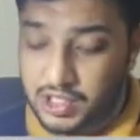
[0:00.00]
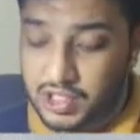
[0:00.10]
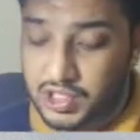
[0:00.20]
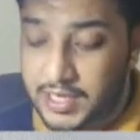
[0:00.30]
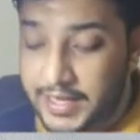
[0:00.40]

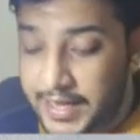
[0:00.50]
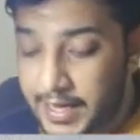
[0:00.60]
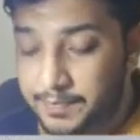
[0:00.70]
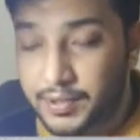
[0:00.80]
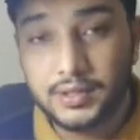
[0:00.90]

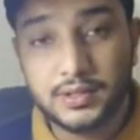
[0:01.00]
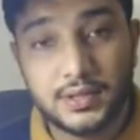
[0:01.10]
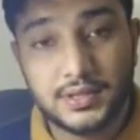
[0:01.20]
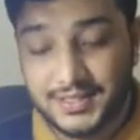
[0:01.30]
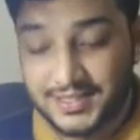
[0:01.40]
sleep,
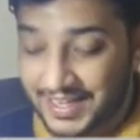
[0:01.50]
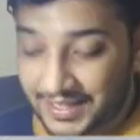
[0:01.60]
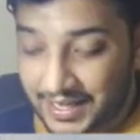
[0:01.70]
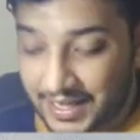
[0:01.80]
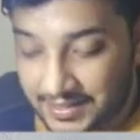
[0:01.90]

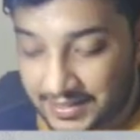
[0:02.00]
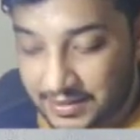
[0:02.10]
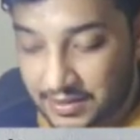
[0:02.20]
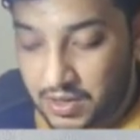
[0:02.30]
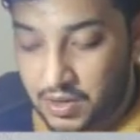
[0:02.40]

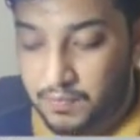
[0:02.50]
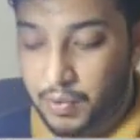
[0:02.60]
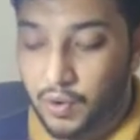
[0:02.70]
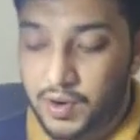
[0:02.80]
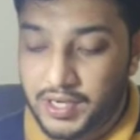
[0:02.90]
sickness,
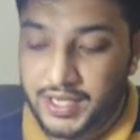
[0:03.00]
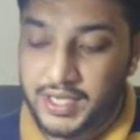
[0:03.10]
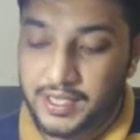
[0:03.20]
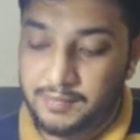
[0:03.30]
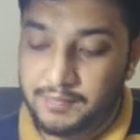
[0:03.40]

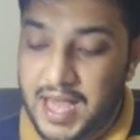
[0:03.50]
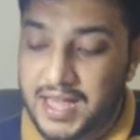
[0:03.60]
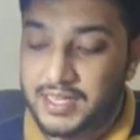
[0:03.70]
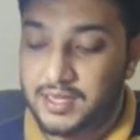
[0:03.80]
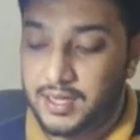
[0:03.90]
poverty,
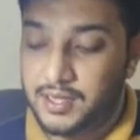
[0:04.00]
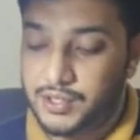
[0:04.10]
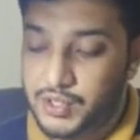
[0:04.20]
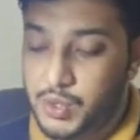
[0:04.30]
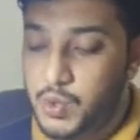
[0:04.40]
mania,
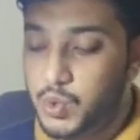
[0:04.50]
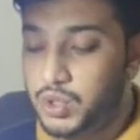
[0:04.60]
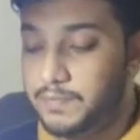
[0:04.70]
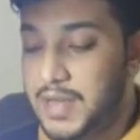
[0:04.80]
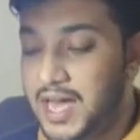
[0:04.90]

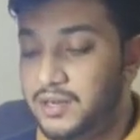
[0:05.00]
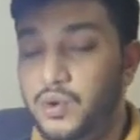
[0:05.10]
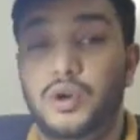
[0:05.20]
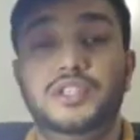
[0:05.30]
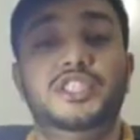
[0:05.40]
youth,
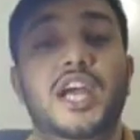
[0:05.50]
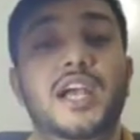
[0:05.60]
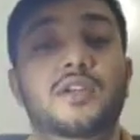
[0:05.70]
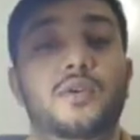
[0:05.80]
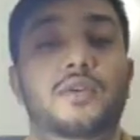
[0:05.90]
manhood,
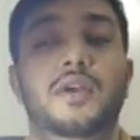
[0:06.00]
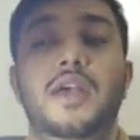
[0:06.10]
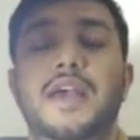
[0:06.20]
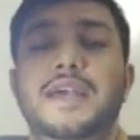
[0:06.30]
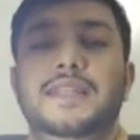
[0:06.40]
childhood.
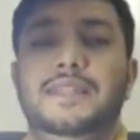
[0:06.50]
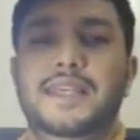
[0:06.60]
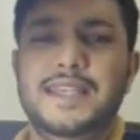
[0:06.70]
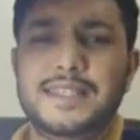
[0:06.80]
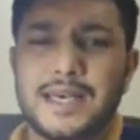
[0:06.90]

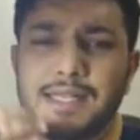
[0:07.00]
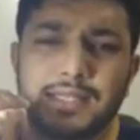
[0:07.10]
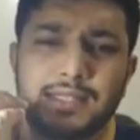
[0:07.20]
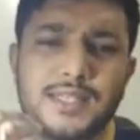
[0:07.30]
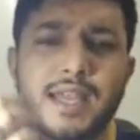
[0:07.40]
These are
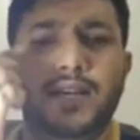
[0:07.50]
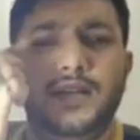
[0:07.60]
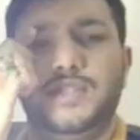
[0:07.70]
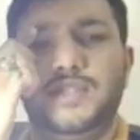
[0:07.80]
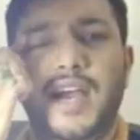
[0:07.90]
the
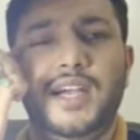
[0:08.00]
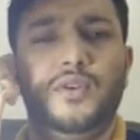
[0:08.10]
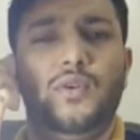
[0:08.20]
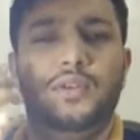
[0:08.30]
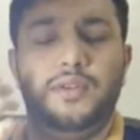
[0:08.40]
states.
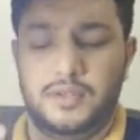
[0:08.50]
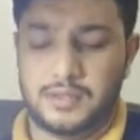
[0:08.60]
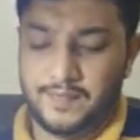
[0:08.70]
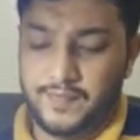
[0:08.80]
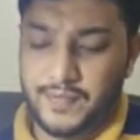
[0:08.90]
Childhood,
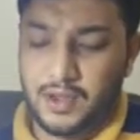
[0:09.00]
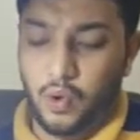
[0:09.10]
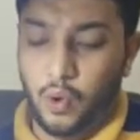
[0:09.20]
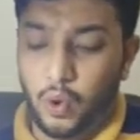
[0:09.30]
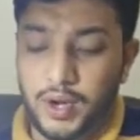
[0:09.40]

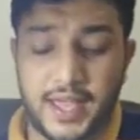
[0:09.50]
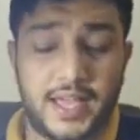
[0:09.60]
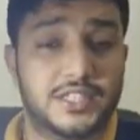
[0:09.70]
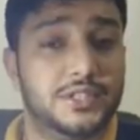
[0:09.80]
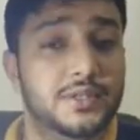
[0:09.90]
old
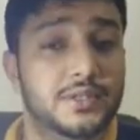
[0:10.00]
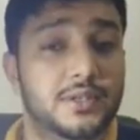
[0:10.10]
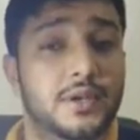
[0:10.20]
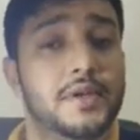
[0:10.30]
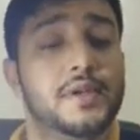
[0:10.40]
age,
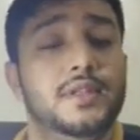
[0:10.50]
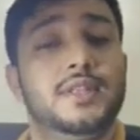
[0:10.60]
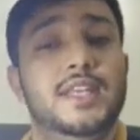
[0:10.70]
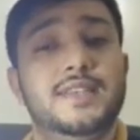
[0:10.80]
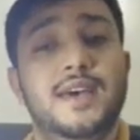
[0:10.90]

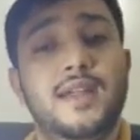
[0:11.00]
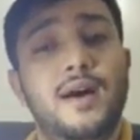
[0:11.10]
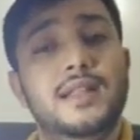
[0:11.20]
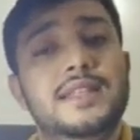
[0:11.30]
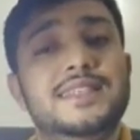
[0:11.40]
these are
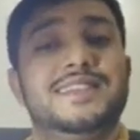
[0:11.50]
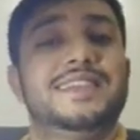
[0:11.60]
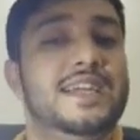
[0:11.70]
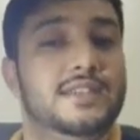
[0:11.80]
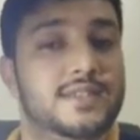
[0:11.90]
all the
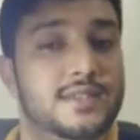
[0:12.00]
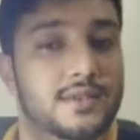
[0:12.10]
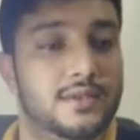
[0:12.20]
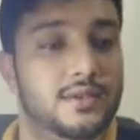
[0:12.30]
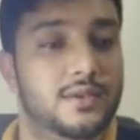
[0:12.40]
states
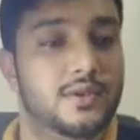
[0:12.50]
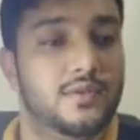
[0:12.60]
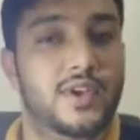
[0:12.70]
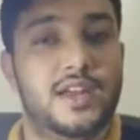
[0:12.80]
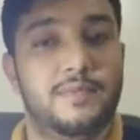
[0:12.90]

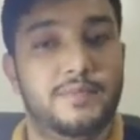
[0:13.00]
where